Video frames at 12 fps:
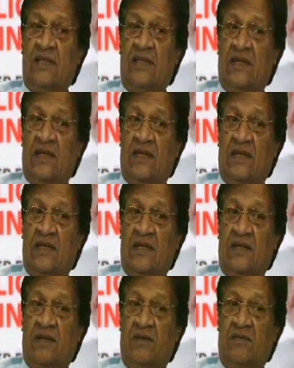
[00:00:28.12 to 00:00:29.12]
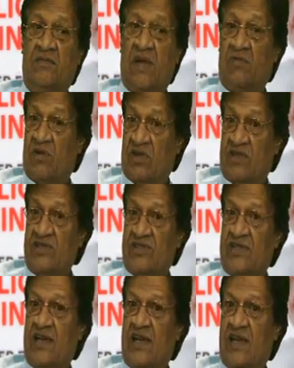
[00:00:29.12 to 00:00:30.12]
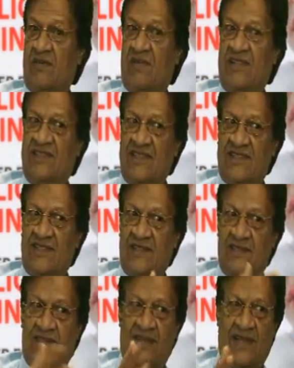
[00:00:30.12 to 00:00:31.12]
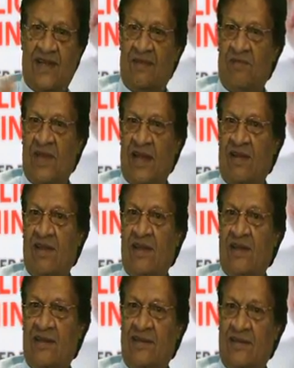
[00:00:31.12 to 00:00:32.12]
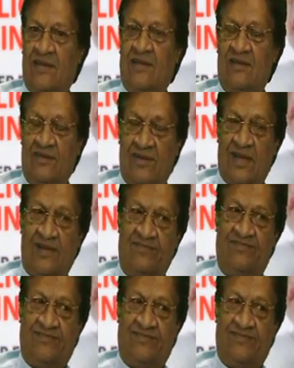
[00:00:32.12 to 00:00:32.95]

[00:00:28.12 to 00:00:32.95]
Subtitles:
My brothers and I, my sisters, they got married, and well,